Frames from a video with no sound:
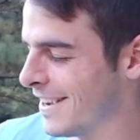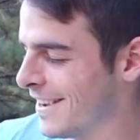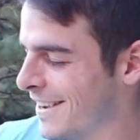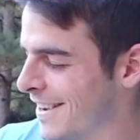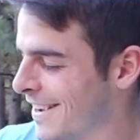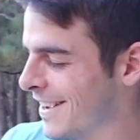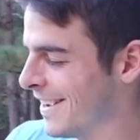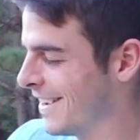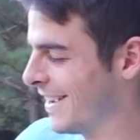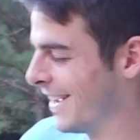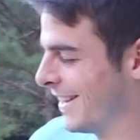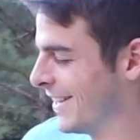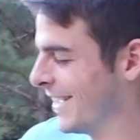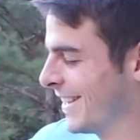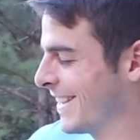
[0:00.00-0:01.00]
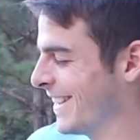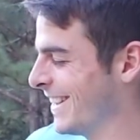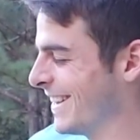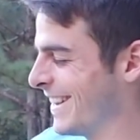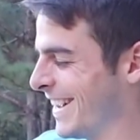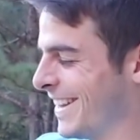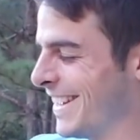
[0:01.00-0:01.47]
Uh, I like
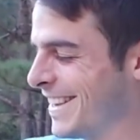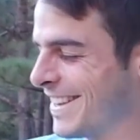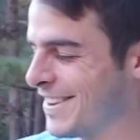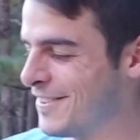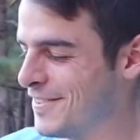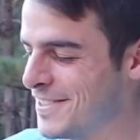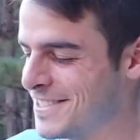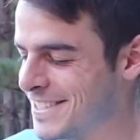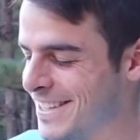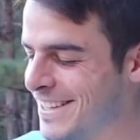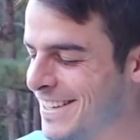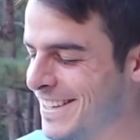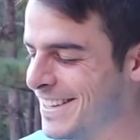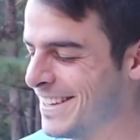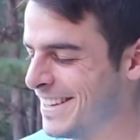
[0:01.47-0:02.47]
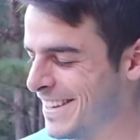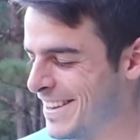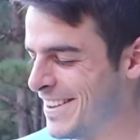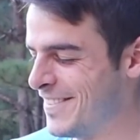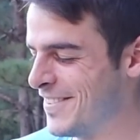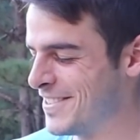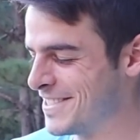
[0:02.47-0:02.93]
it. I like He's it. He's visualizing the
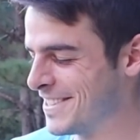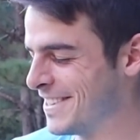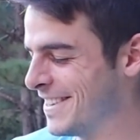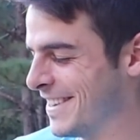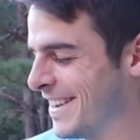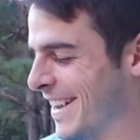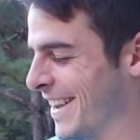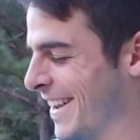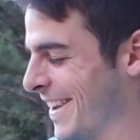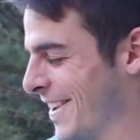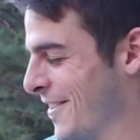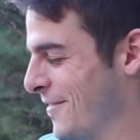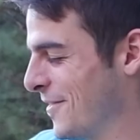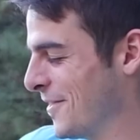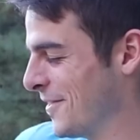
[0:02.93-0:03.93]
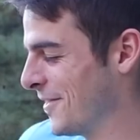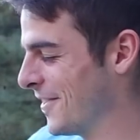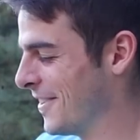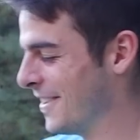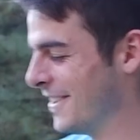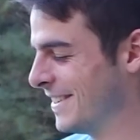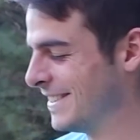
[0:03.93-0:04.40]
throw. It's good. I got feel the
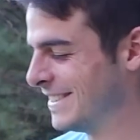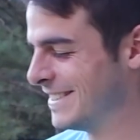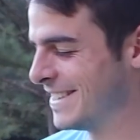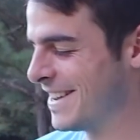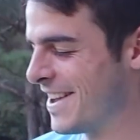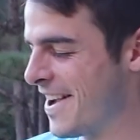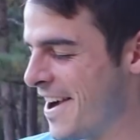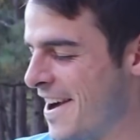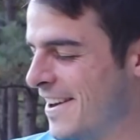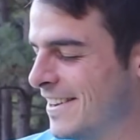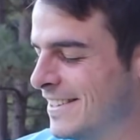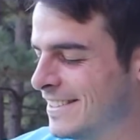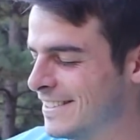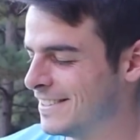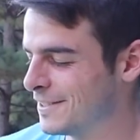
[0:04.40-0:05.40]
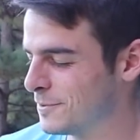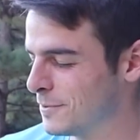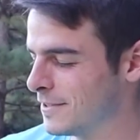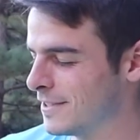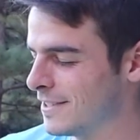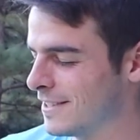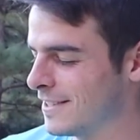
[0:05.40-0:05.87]
throw. This
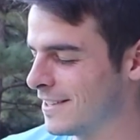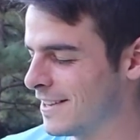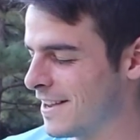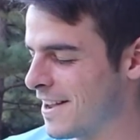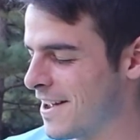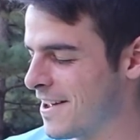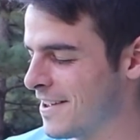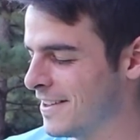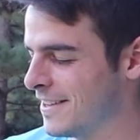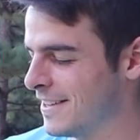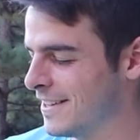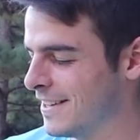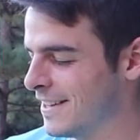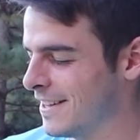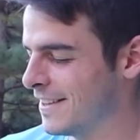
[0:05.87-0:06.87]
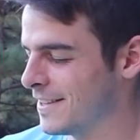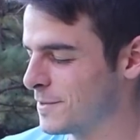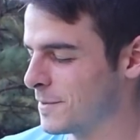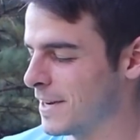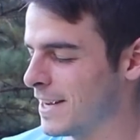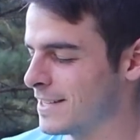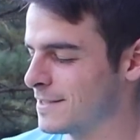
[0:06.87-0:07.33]
one. This
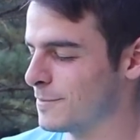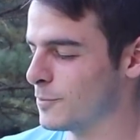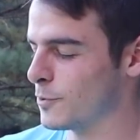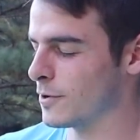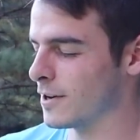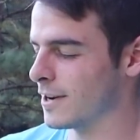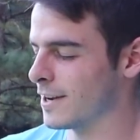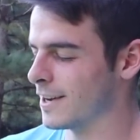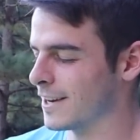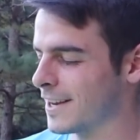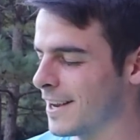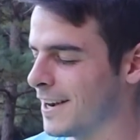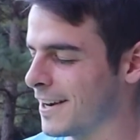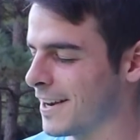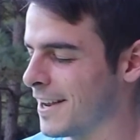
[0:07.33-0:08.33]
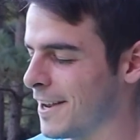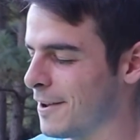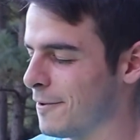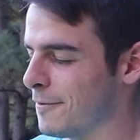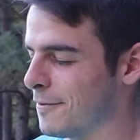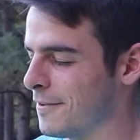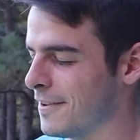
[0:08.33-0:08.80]
one has more uh,
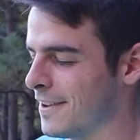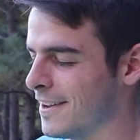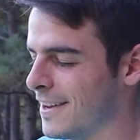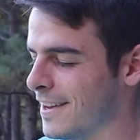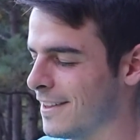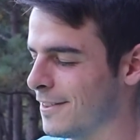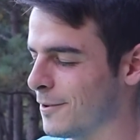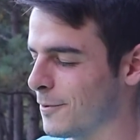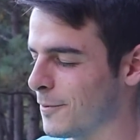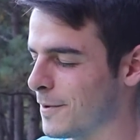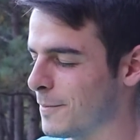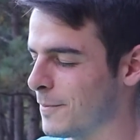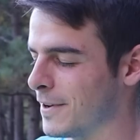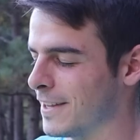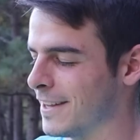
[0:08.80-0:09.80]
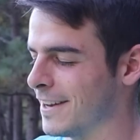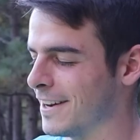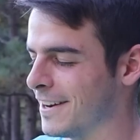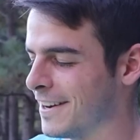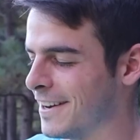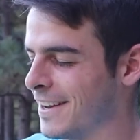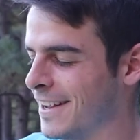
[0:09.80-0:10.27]
concave in the rim right
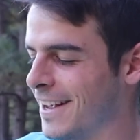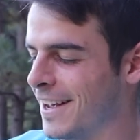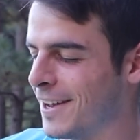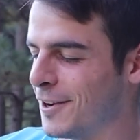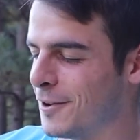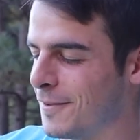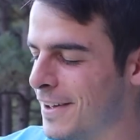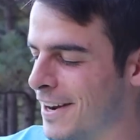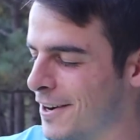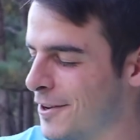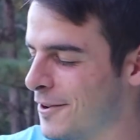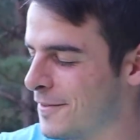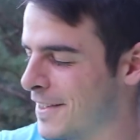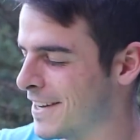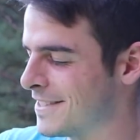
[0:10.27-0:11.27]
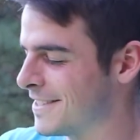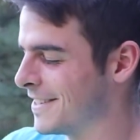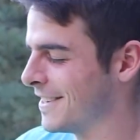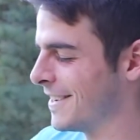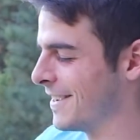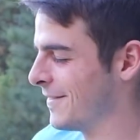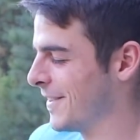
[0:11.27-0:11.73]
there. Okay. I don't, I don't know okay. if that's
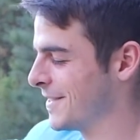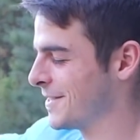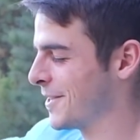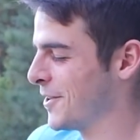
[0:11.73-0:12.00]
a that's yeah.